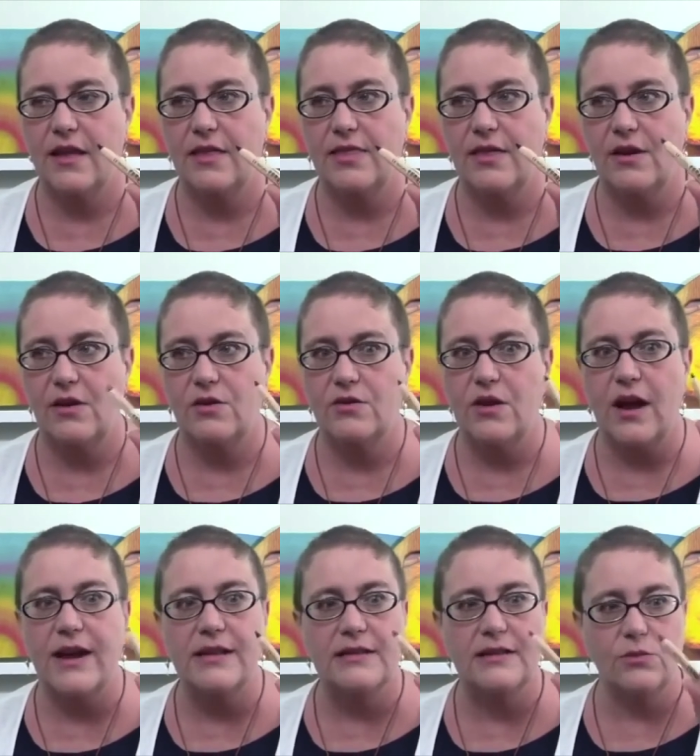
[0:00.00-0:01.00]
they're
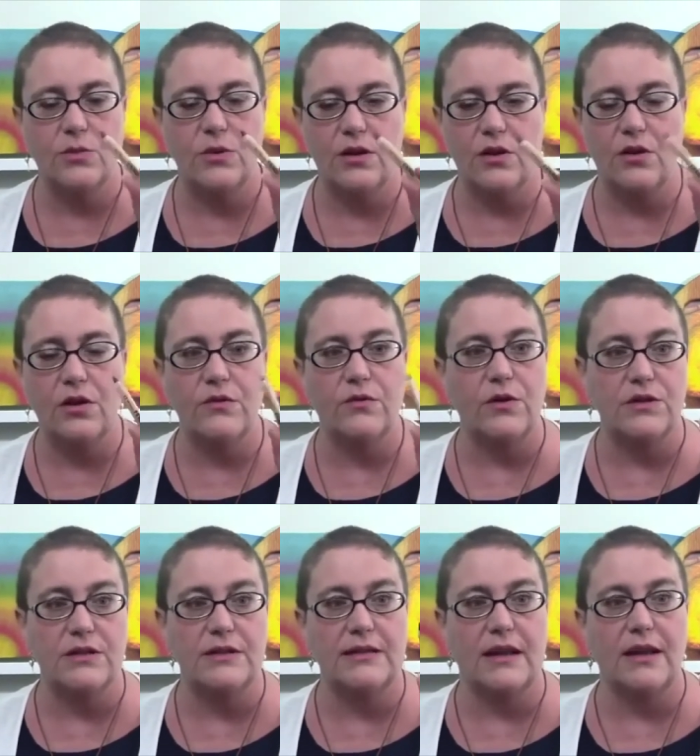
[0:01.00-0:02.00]
nice when they're in
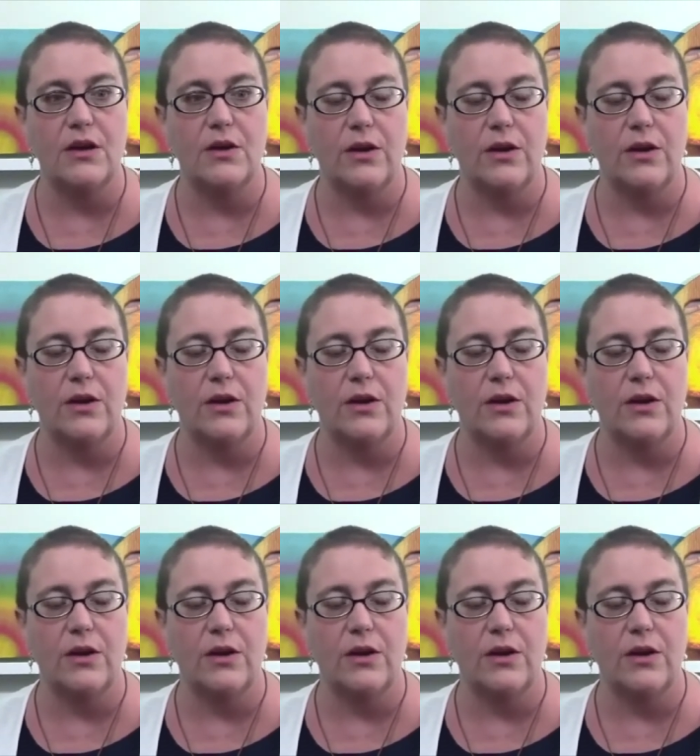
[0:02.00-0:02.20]
first and second